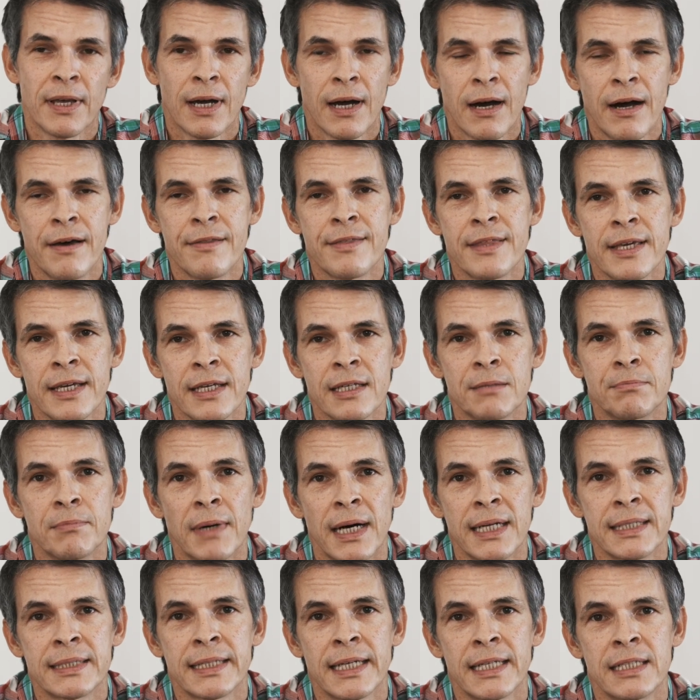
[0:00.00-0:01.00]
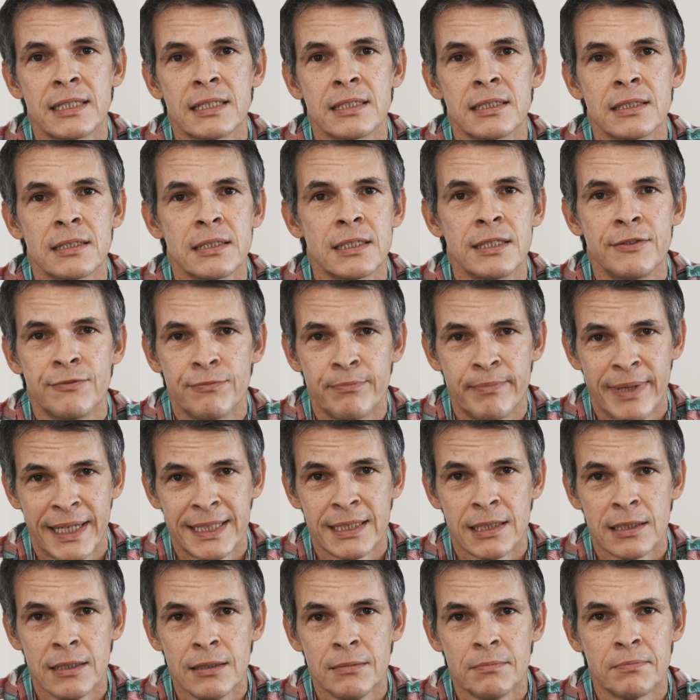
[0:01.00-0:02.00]
I think it might get even
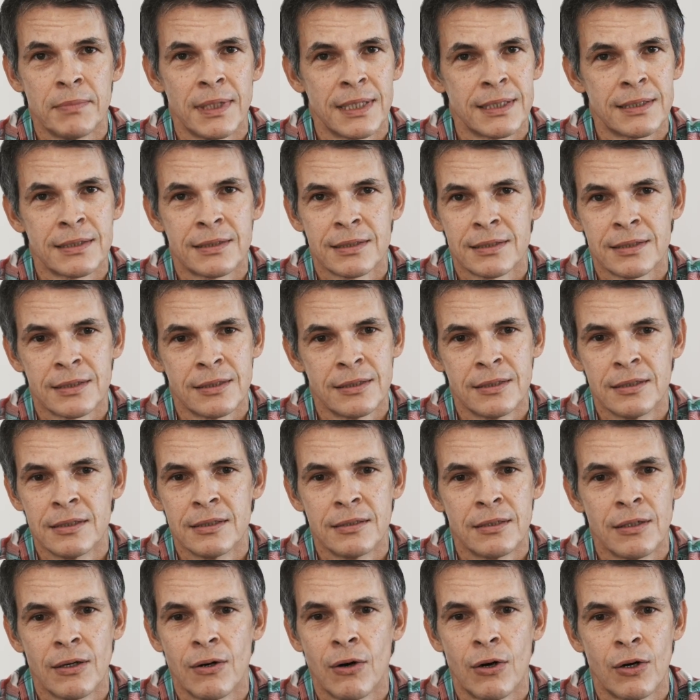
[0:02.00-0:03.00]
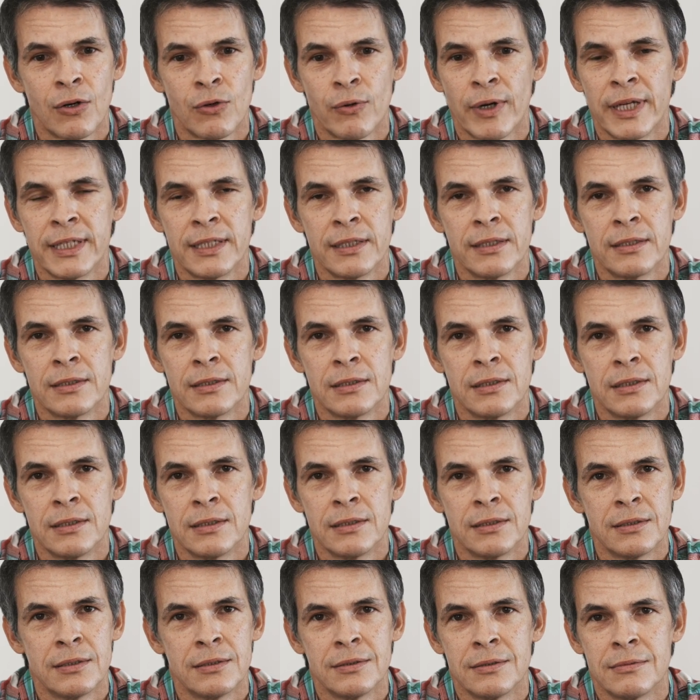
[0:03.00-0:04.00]
better, but already
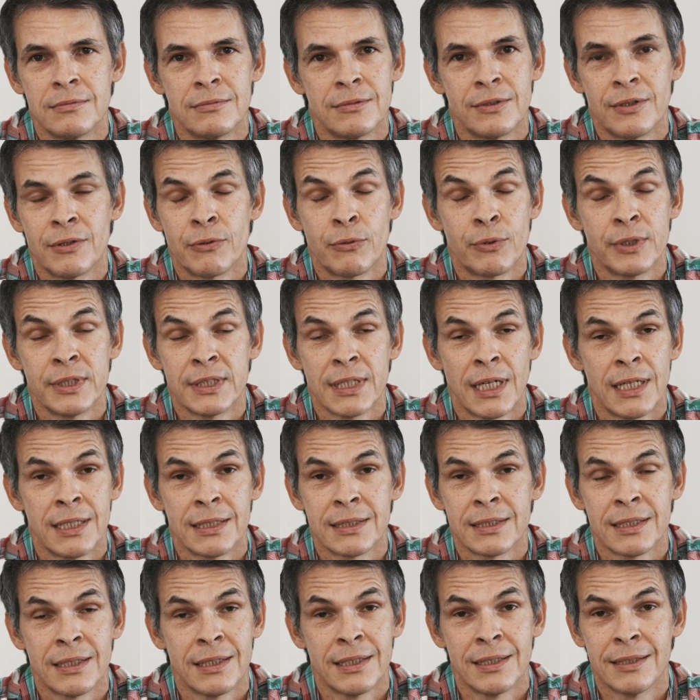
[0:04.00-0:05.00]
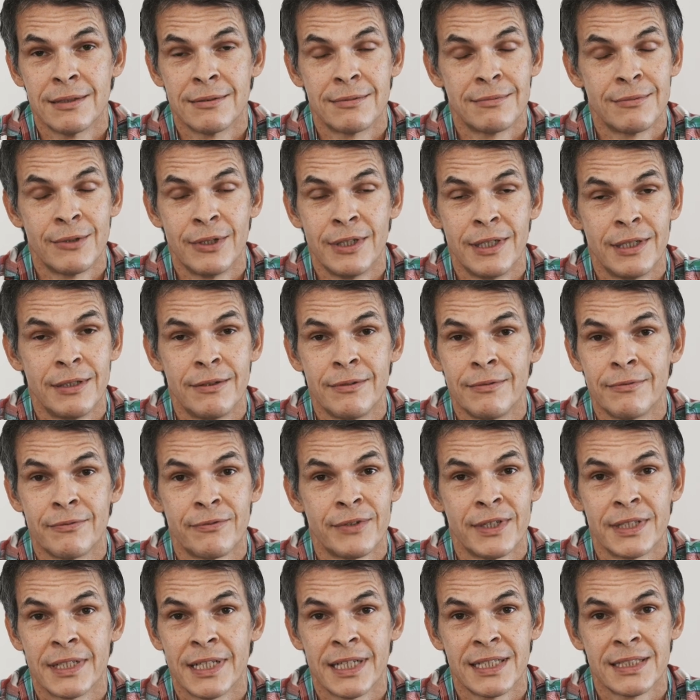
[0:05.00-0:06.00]
the results are really
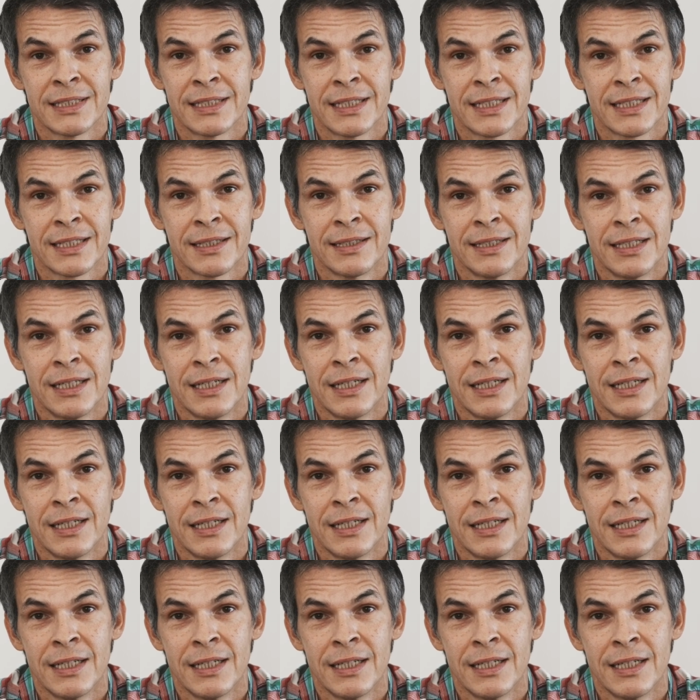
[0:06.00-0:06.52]
fantastic.